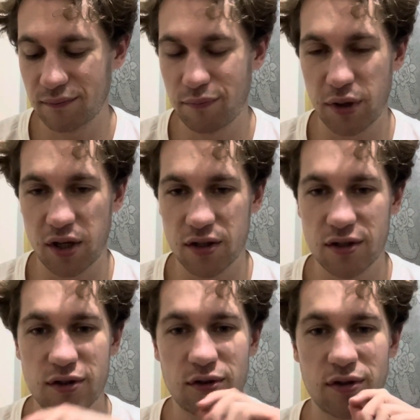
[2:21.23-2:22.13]
Because as
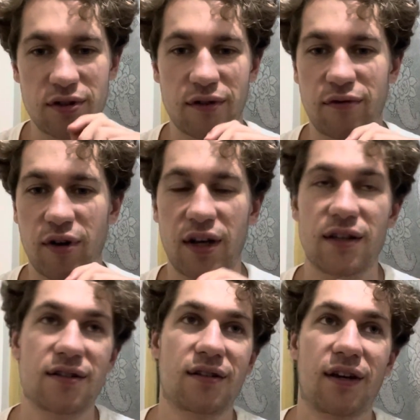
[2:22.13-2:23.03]
soon as the
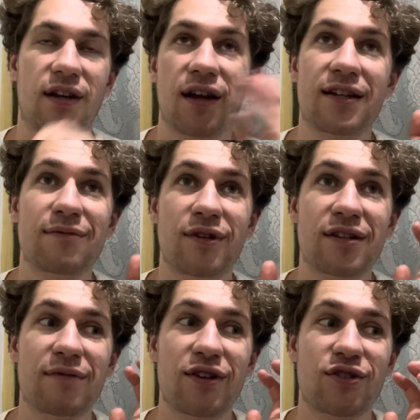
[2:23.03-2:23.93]
phrase like enlightenment is
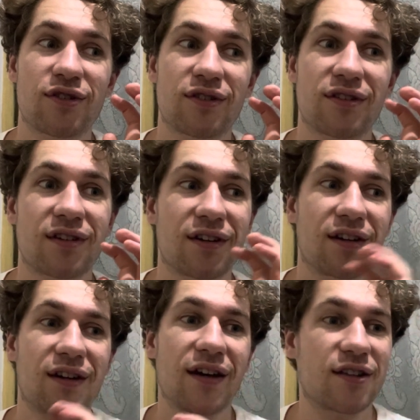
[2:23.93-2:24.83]
mentioned,
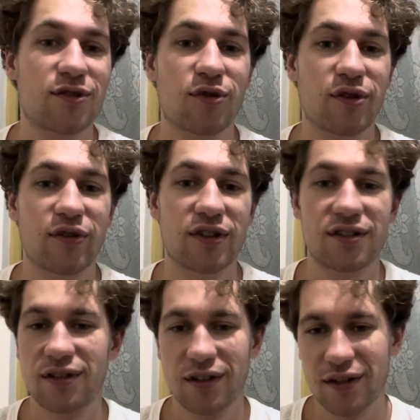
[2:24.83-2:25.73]
it's thought of as,
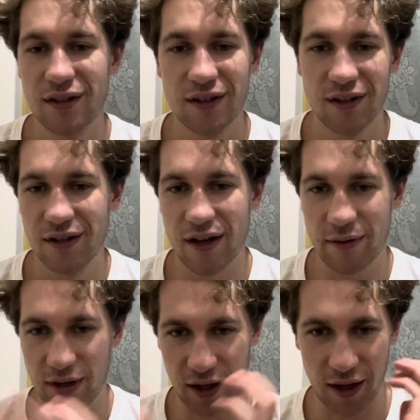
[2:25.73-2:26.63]
I
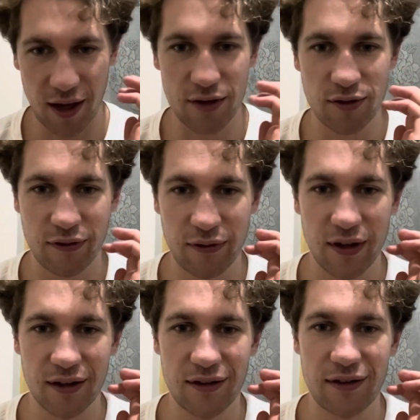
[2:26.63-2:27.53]
mean, like I do fit
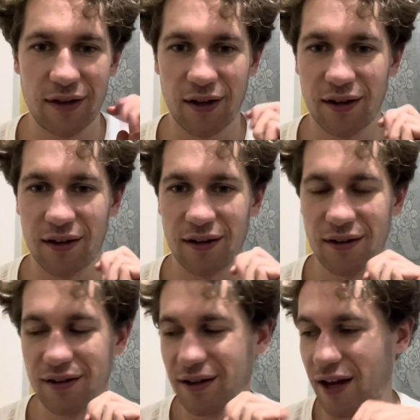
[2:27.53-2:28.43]
the
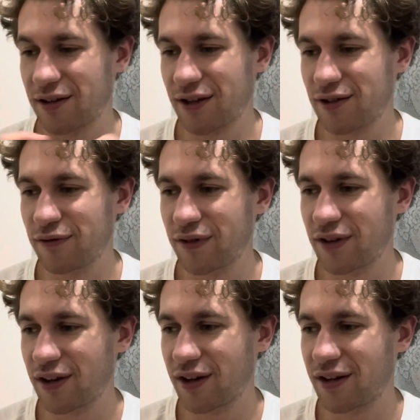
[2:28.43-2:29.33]

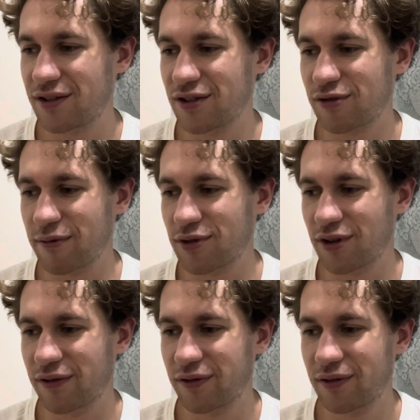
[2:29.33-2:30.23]
description of